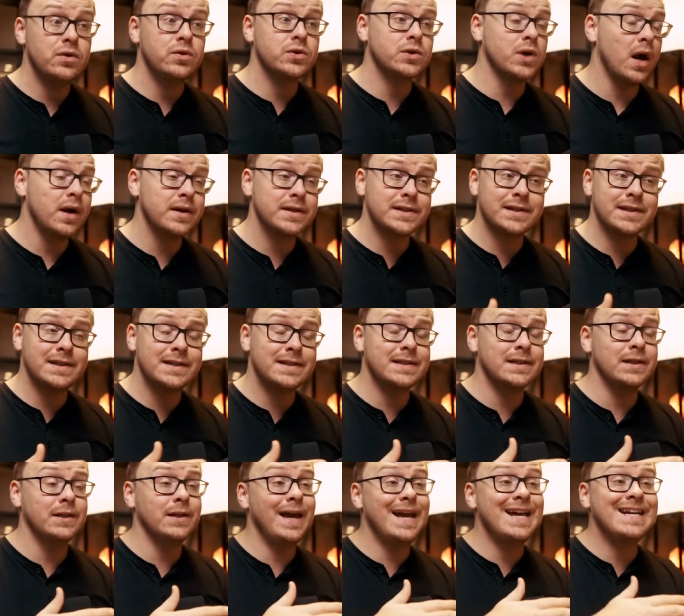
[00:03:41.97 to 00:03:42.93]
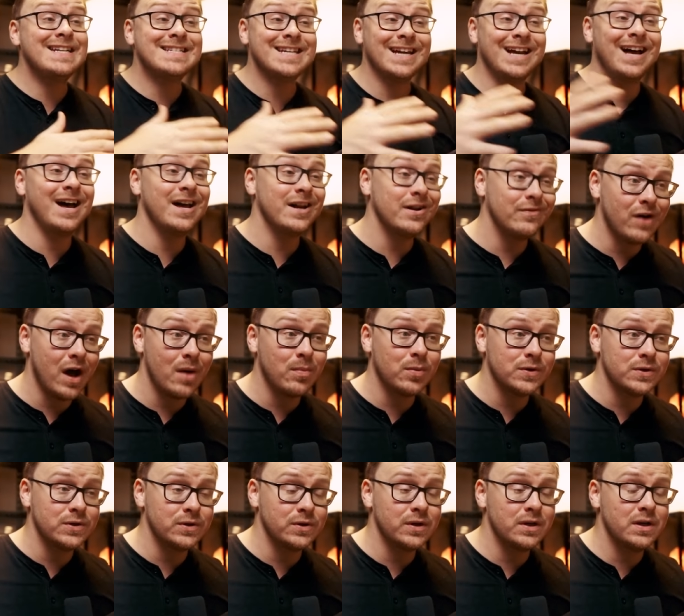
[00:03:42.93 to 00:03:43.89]
There's honestly still a ton of
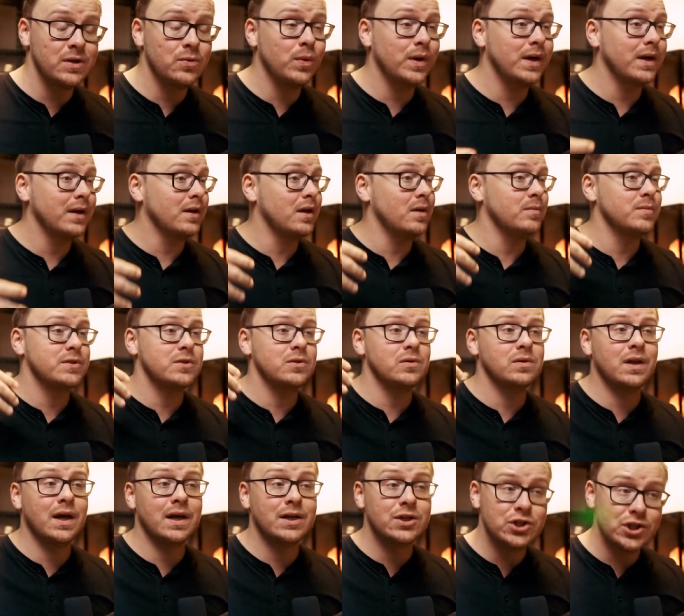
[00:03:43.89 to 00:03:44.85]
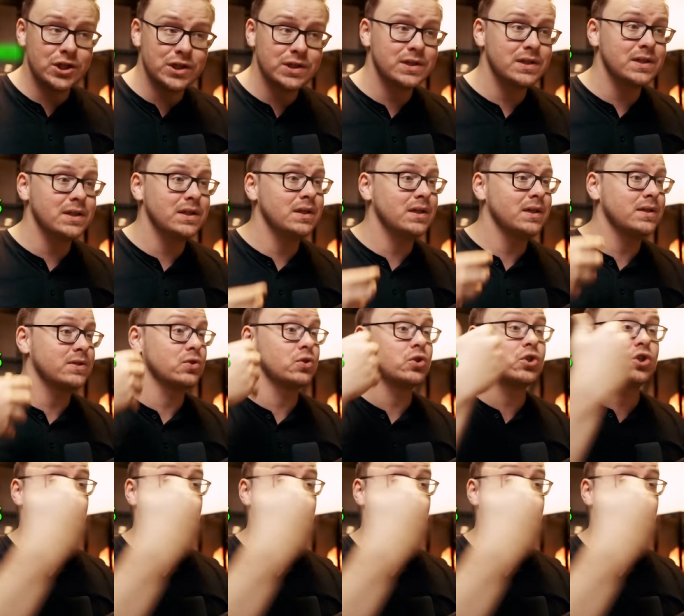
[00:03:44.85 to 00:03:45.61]
opportunity when it comes to logistics or